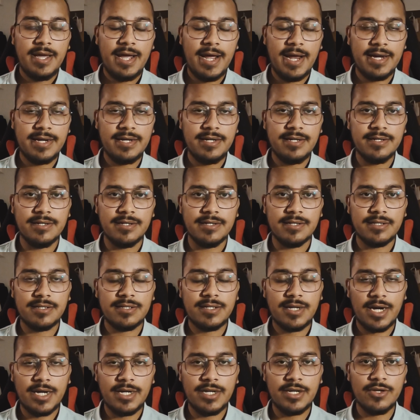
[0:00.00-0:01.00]
and
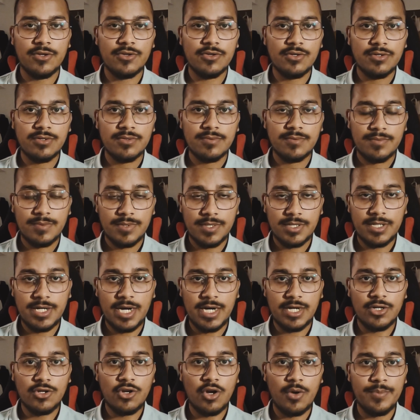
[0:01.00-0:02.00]

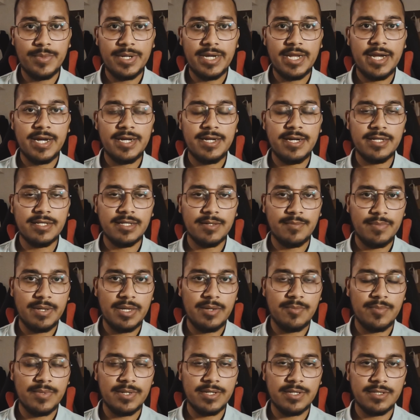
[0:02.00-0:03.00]
start communicating the
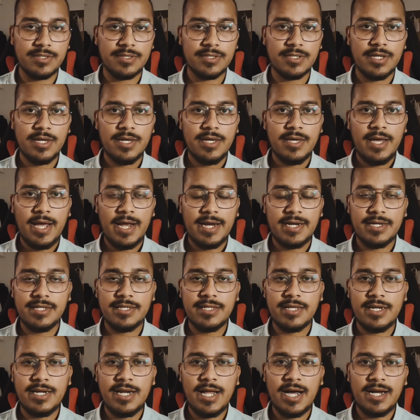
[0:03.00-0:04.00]
papers. And in
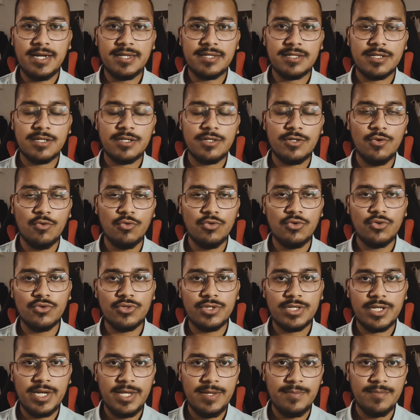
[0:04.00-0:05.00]
the last 2 to
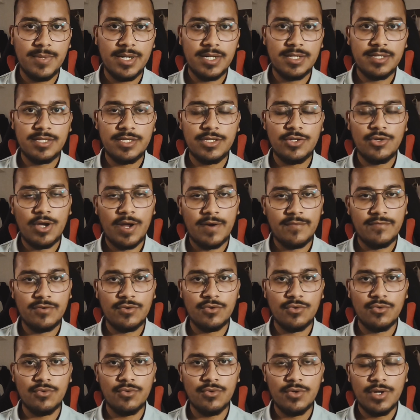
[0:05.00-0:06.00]
3 months, you have
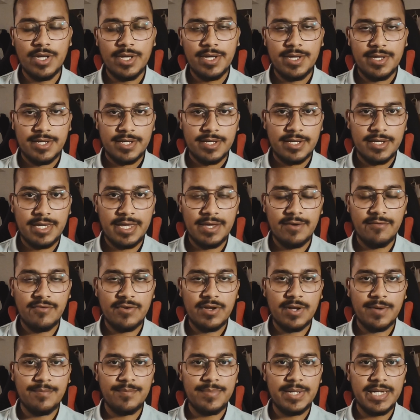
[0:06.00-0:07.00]
to
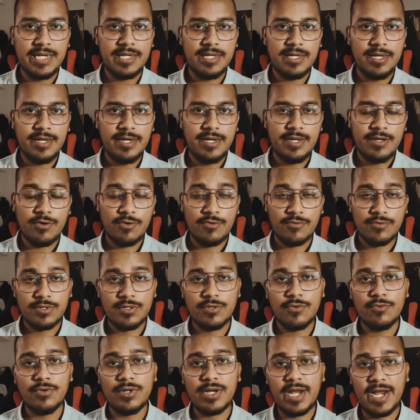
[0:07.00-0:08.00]
give completely
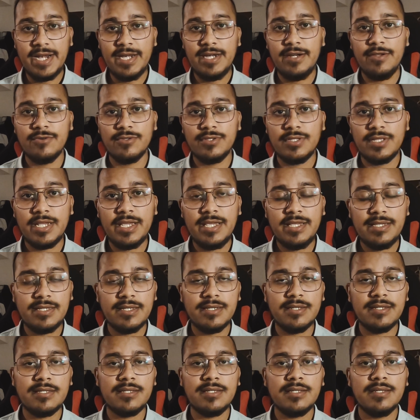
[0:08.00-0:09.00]
to write your
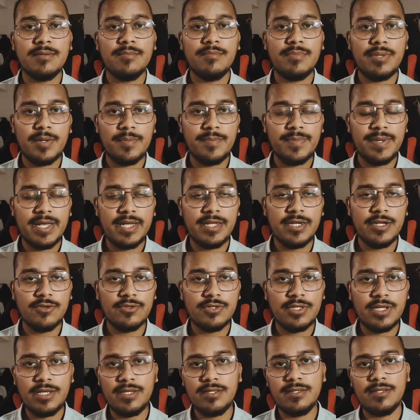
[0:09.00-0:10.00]
thesis, prepare your
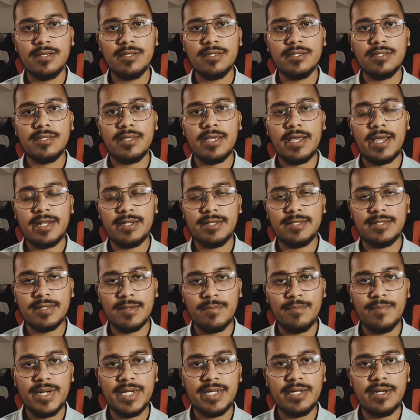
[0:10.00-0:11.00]
thesis and
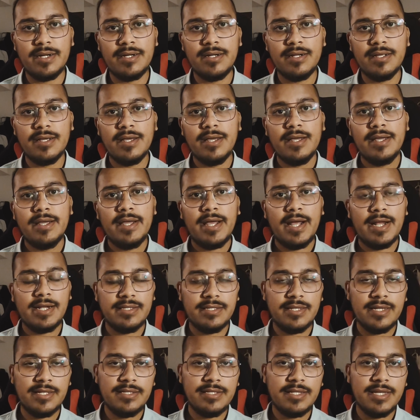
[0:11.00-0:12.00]
submit it.
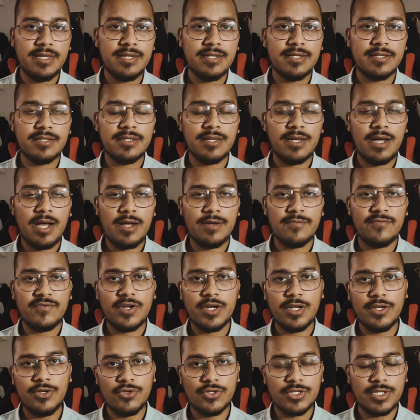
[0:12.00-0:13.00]
And then there is,
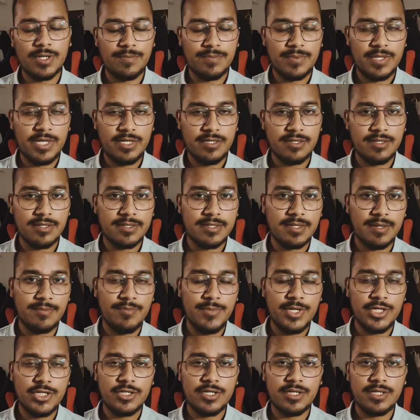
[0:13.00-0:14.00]
after your thesis
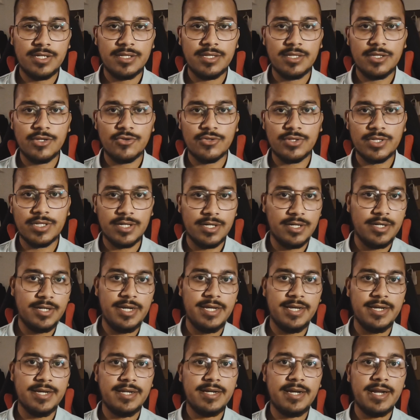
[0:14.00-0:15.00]
submission in your third
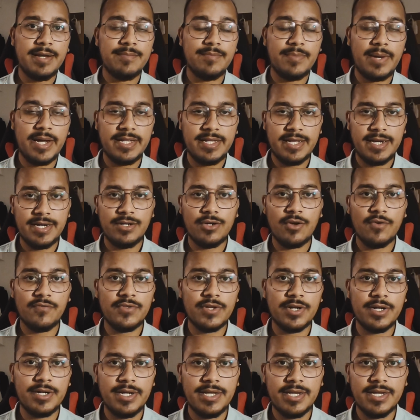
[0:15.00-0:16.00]
year, by the end of
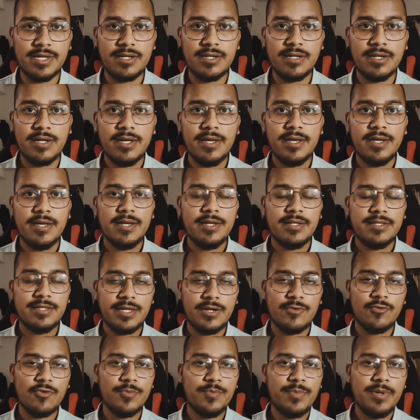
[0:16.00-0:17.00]
third year,
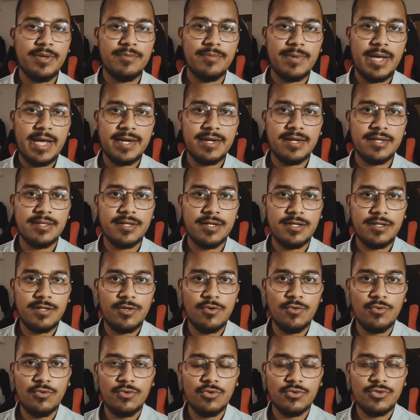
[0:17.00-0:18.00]
there would be another
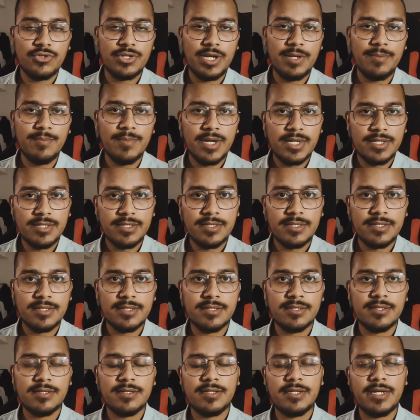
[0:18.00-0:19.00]
2 to 3
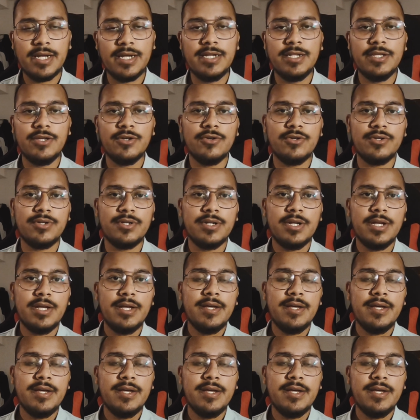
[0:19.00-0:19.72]
months till your